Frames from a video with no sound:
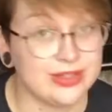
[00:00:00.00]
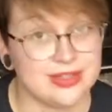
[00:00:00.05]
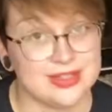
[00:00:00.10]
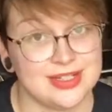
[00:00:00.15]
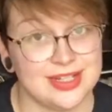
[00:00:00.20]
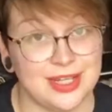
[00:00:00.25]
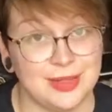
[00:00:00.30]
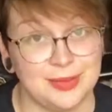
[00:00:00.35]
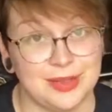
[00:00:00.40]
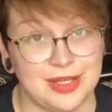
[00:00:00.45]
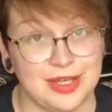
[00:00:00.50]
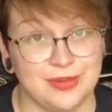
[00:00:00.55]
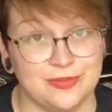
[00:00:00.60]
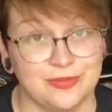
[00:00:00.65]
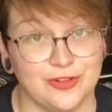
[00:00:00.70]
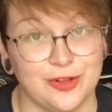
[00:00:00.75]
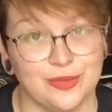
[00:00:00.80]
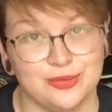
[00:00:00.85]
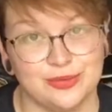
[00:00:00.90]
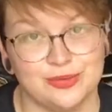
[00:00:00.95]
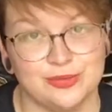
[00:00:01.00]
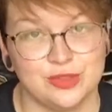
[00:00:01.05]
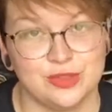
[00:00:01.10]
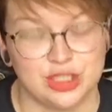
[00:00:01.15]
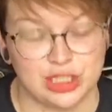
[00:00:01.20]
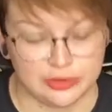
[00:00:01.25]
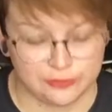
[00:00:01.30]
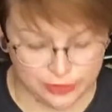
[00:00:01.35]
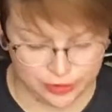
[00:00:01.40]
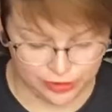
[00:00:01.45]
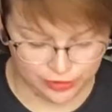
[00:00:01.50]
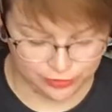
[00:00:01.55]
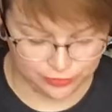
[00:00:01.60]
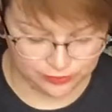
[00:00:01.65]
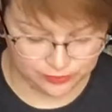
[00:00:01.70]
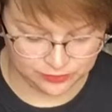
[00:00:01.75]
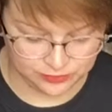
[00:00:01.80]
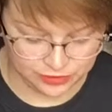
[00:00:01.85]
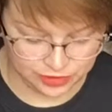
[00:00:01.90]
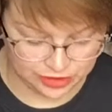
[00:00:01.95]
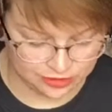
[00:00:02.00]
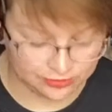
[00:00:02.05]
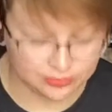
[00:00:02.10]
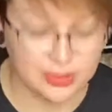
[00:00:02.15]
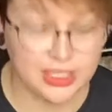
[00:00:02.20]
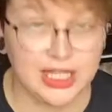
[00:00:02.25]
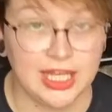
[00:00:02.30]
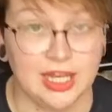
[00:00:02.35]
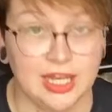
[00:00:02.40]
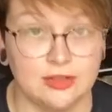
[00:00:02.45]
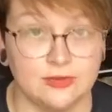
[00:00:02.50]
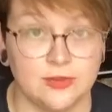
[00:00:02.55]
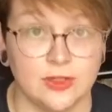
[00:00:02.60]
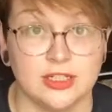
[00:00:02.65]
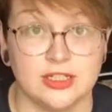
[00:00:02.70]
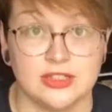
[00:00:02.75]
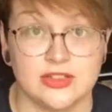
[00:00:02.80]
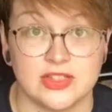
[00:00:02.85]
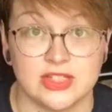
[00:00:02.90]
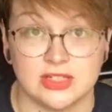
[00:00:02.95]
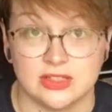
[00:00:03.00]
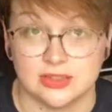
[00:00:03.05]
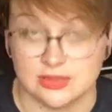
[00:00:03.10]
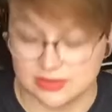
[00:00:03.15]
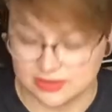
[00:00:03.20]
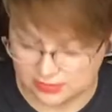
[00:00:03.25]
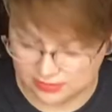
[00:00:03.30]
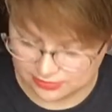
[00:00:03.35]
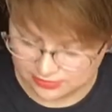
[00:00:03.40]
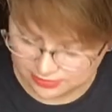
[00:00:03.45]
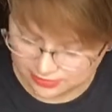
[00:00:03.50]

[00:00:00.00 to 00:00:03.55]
this name came from. Jeffree Who, you know, Kat Von Disease.